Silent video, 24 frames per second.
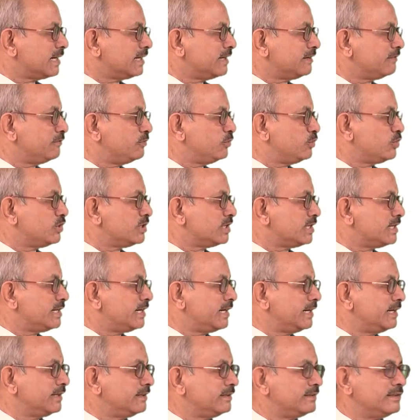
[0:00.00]
at a future
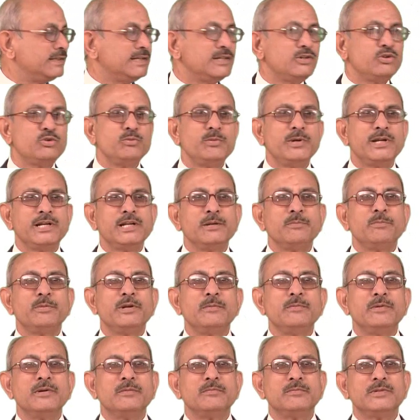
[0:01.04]
date, it is said to be at a
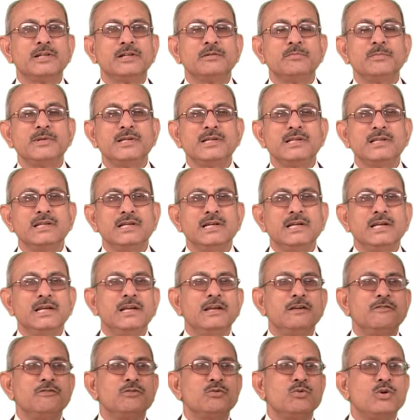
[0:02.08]
premium. That means
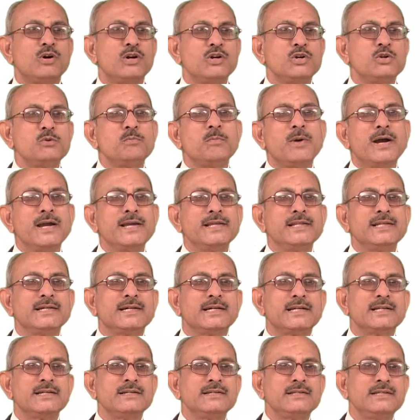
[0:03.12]
if you want to buy the
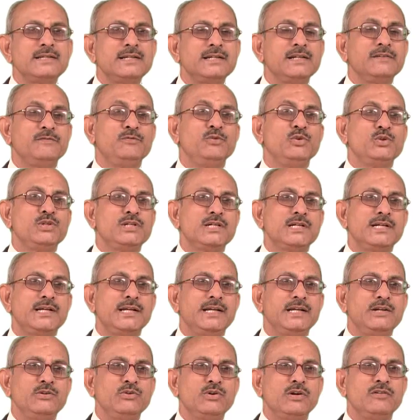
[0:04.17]
currency at a future
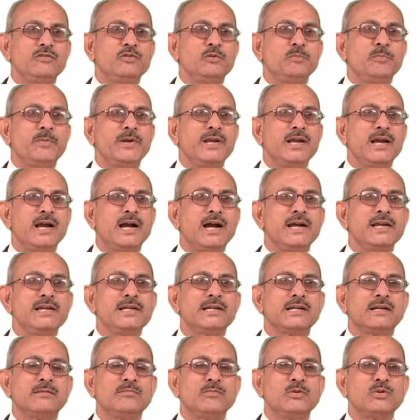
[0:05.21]
date, you have to pay a
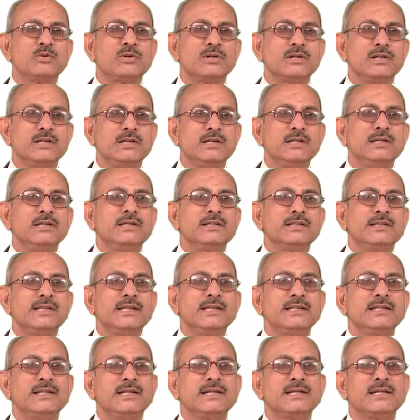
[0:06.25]
higher amount.
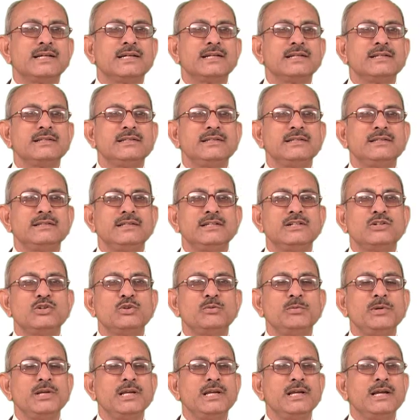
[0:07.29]
Then that currency is said to
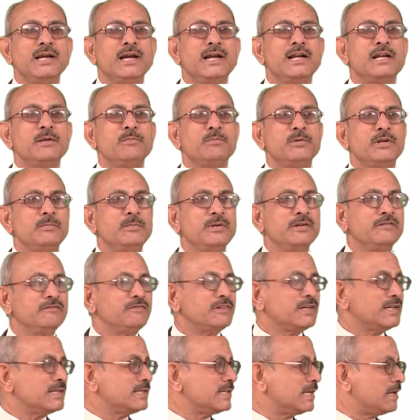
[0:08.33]
be at a premium.
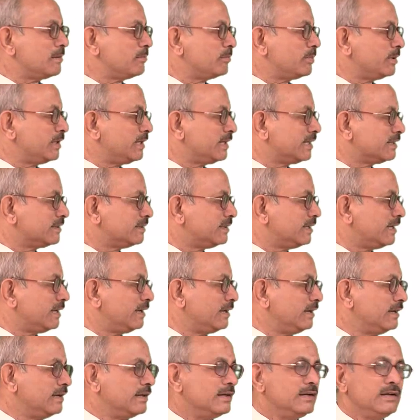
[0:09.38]
For example, let us say
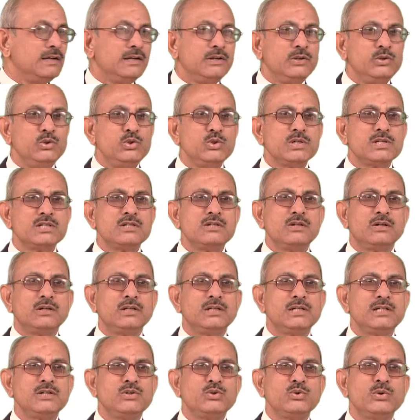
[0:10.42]
US
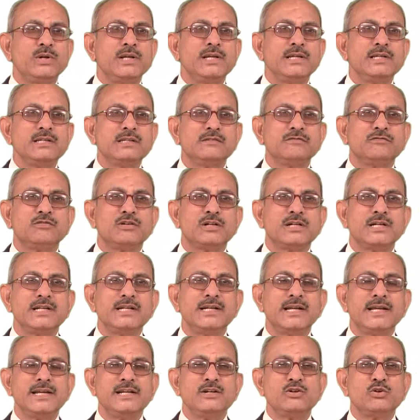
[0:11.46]
dollar today is
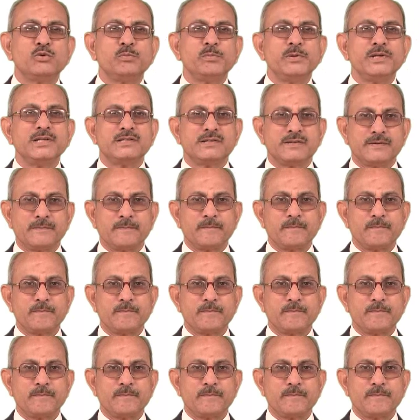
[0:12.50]
49 rupees.